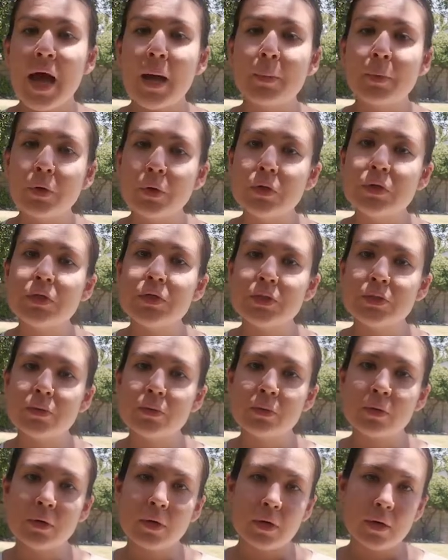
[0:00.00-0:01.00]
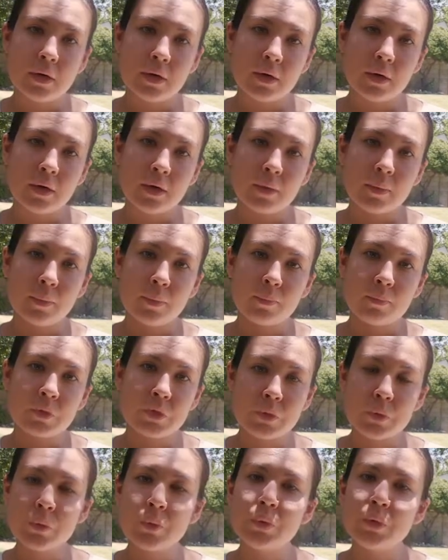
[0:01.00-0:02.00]
I'm going to um,
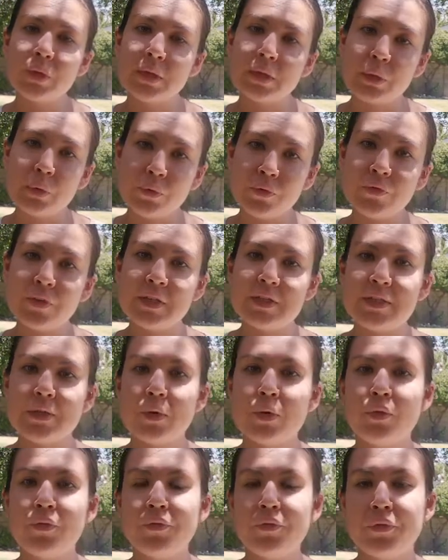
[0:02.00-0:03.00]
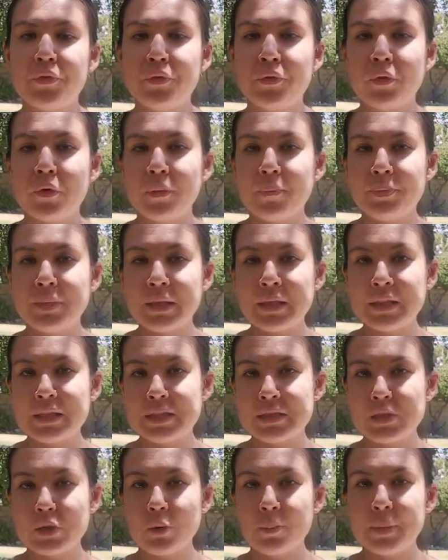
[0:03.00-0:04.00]
do the new video for
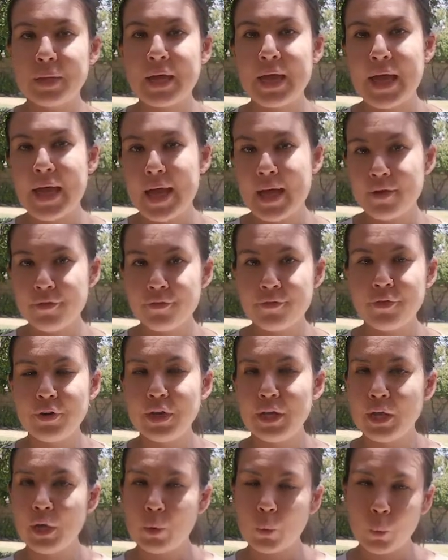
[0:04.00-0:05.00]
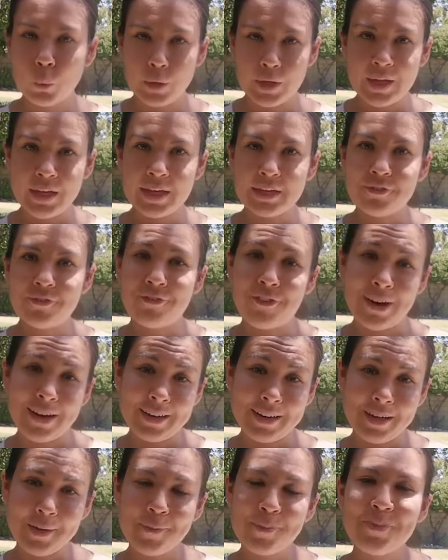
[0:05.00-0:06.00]
this topic every week at
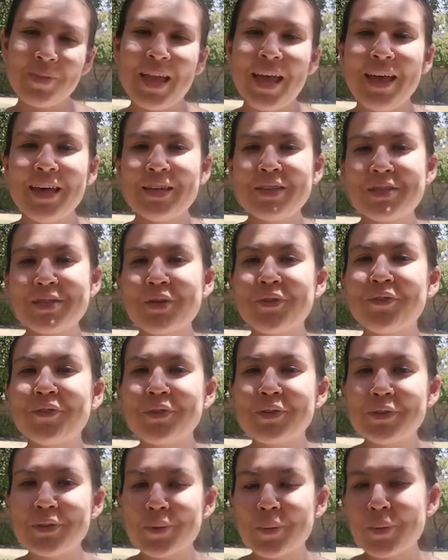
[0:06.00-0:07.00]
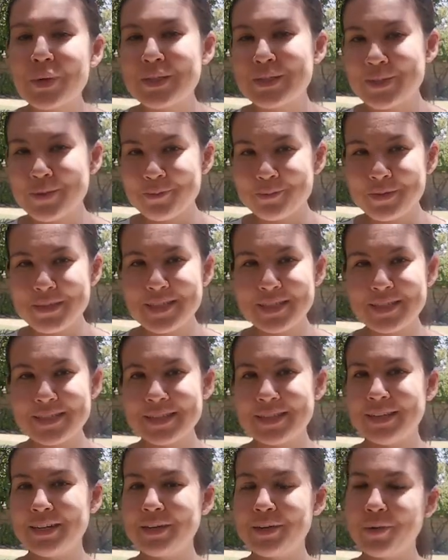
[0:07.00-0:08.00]
Friday. So if you don't want to miss
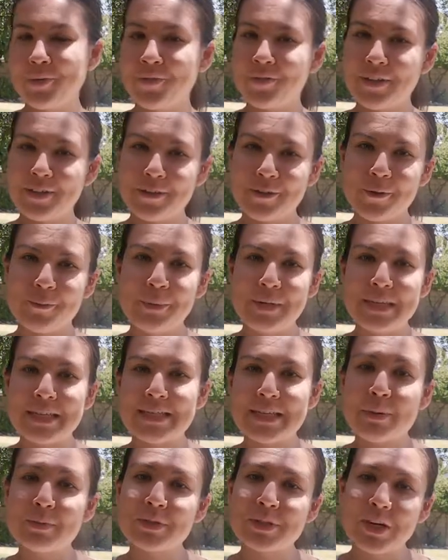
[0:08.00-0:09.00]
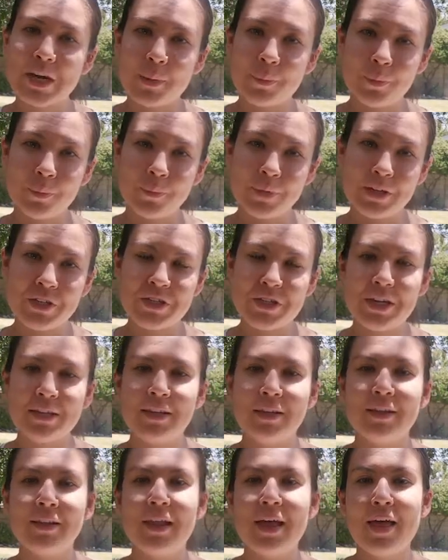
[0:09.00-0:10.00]
the new video, please subscribe on my
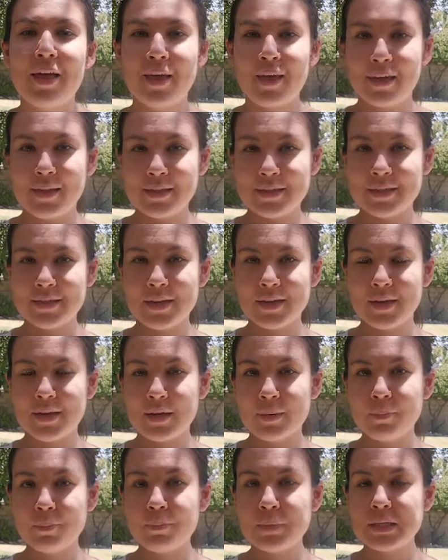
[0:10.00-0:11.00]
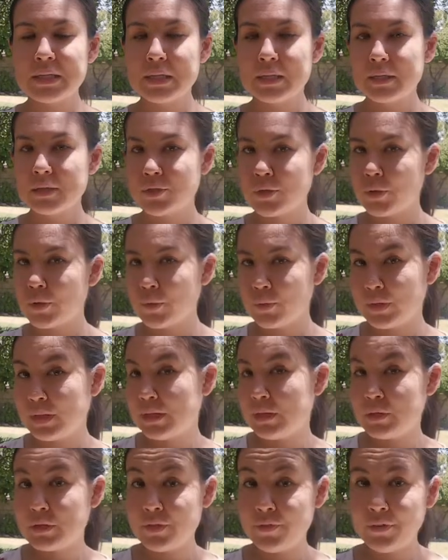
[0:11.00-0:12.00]
channel and um, turn on the
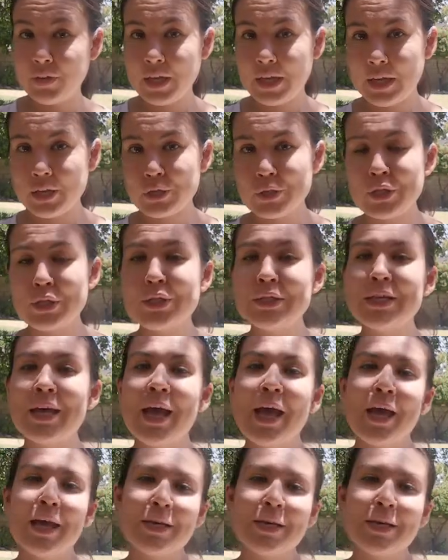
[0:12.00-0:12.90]
notifications.